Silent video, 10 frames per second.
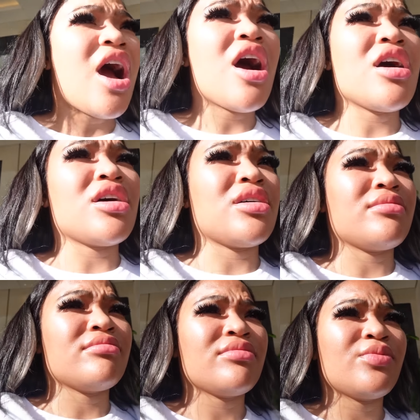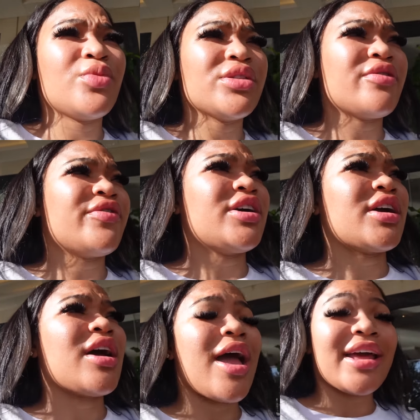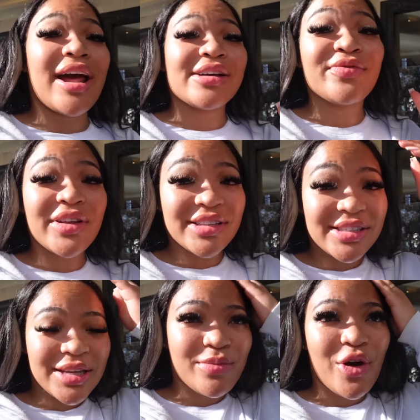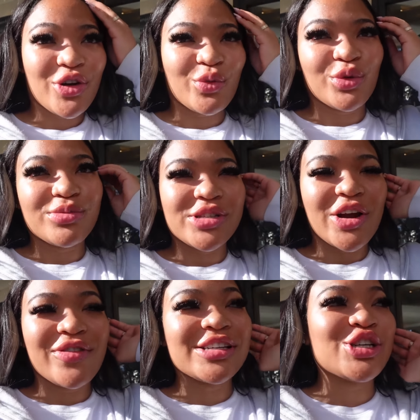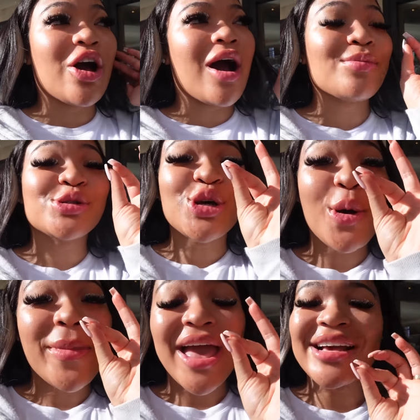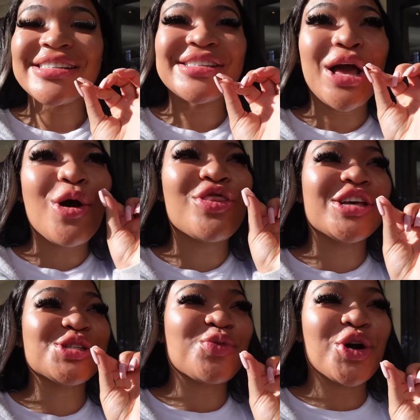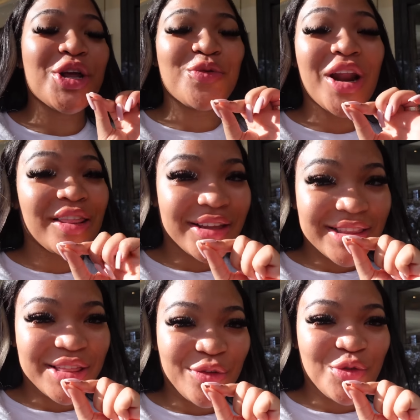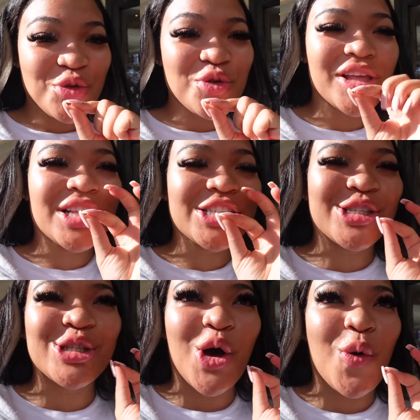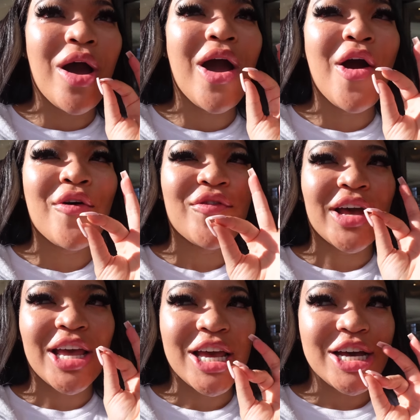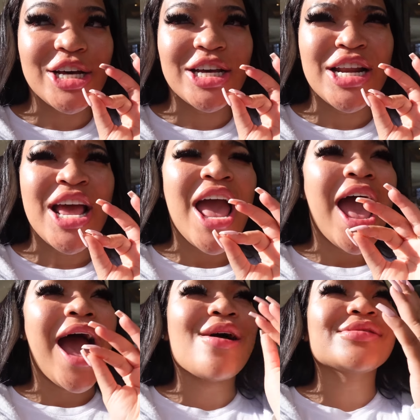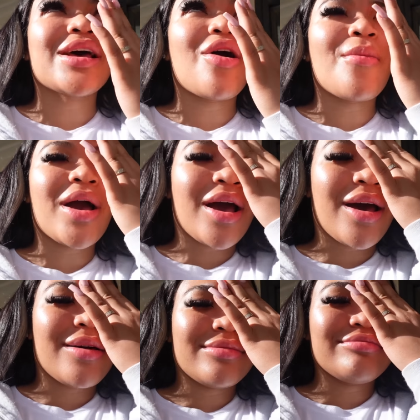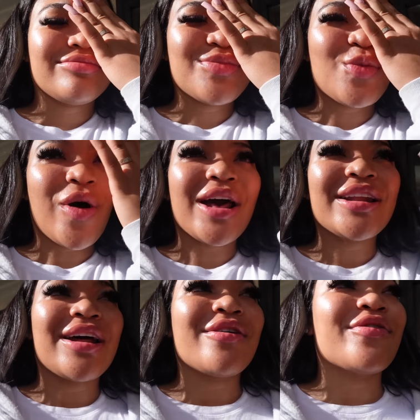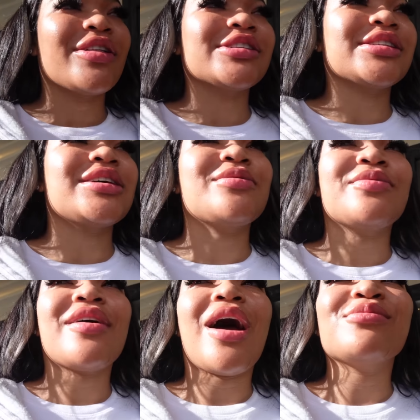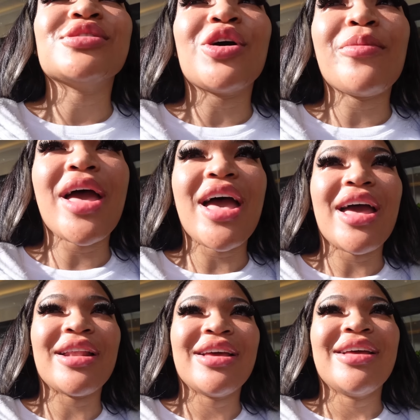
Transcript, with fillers: Um, what the fuck? And I fell asleep on the room service. Y'all, I'm so mad because this morning when I looked at the food, it looked so fucking good. I was like, oh my God, why did I fell asleep? I'm so mad.